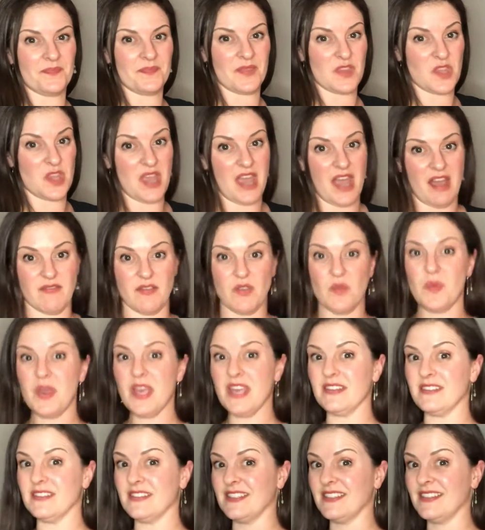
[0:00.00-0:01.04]
you have the
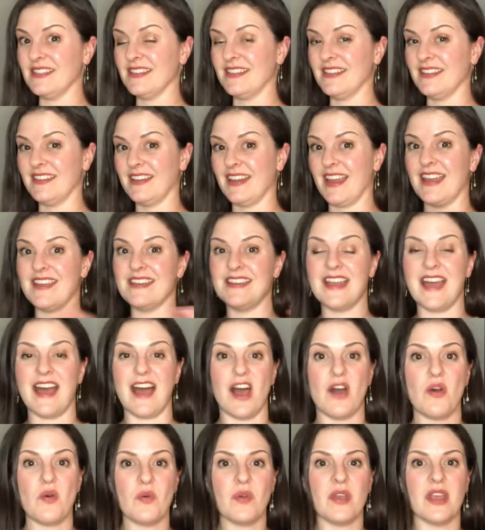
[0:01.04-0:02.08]
wind, and
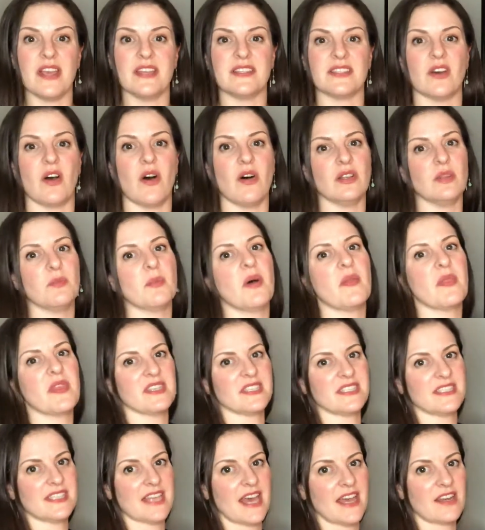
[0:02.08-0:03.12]
now it's all about the
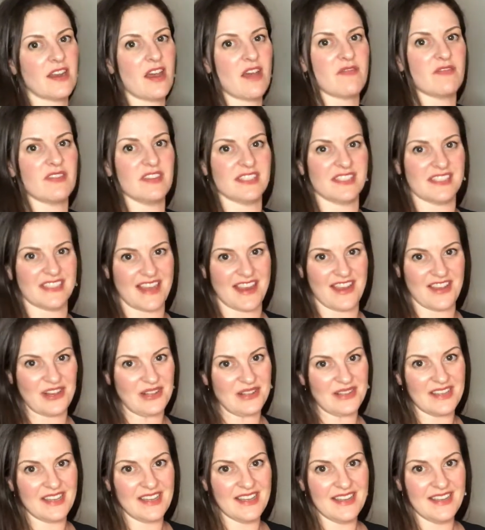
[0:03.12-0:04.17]
set of the
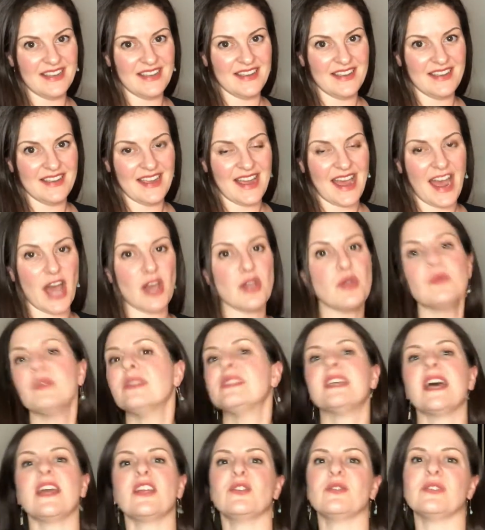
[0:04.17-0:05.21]
sail. How you
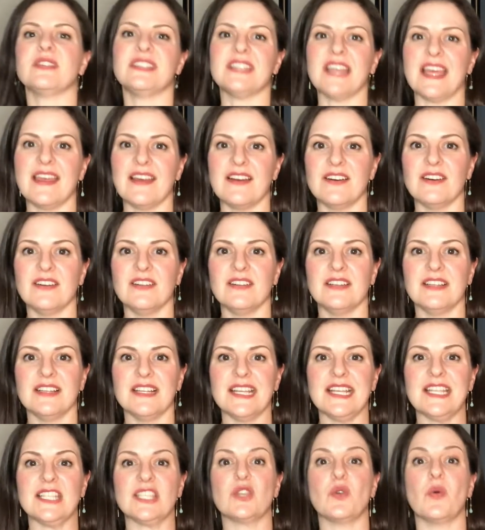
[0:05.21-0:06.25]
set your sail
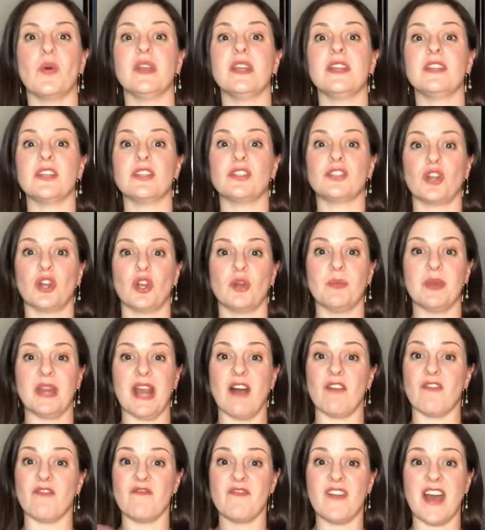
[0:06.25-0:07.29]
is going to determine
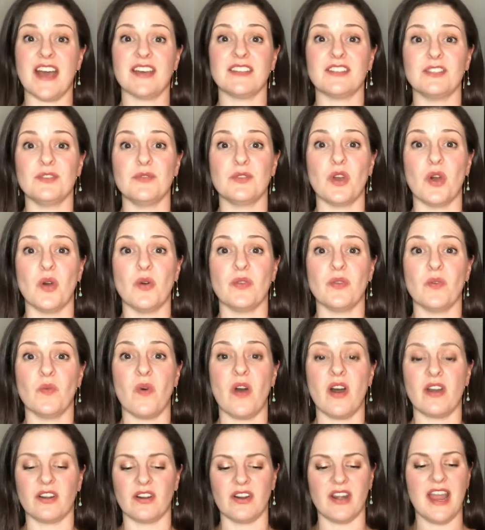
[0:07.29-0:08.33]
how fast you go in the
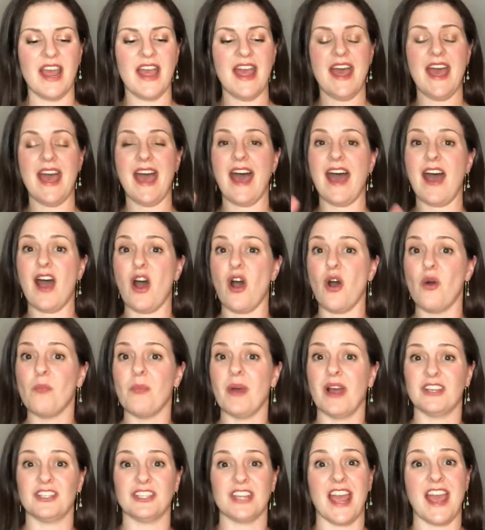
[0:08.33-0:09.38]
water, how
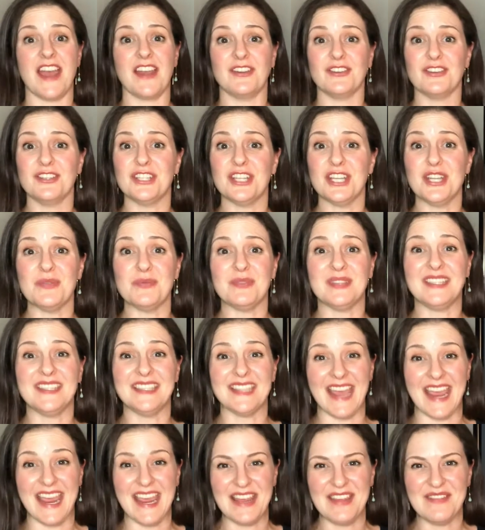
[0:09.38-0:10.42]
much energy you
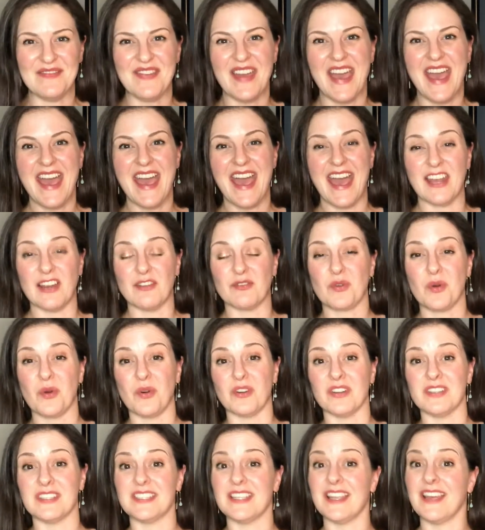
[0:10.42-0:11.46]
save, and of
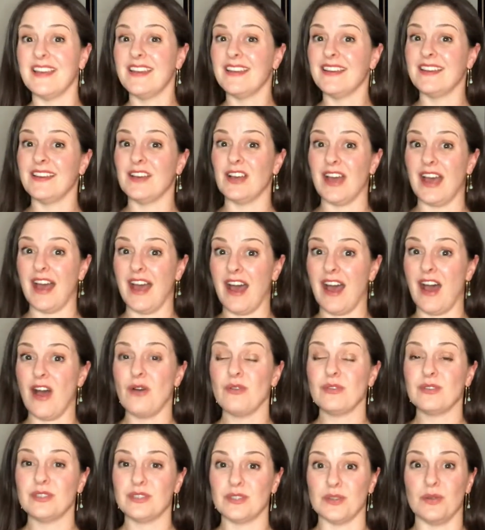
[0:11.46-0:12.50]
course,
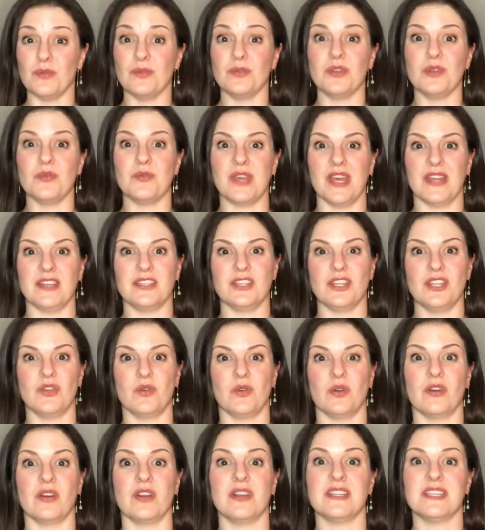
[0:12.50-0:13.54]
how soon you get to
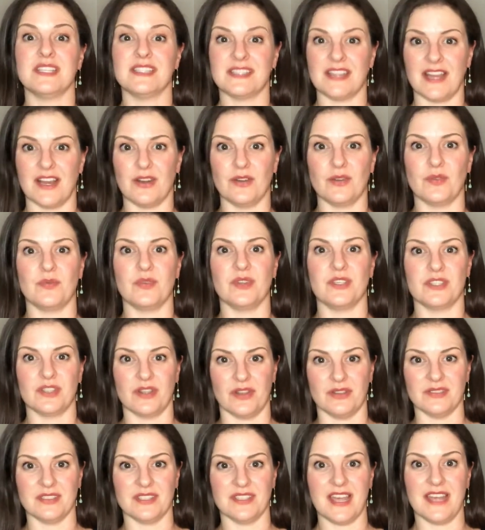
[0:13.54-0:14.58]
your desired
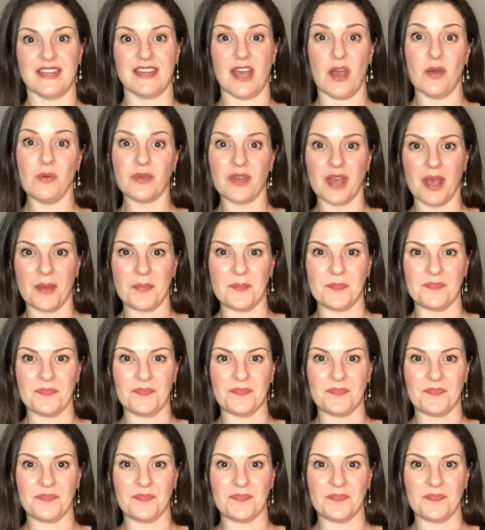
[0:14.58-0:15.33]
result and outcome,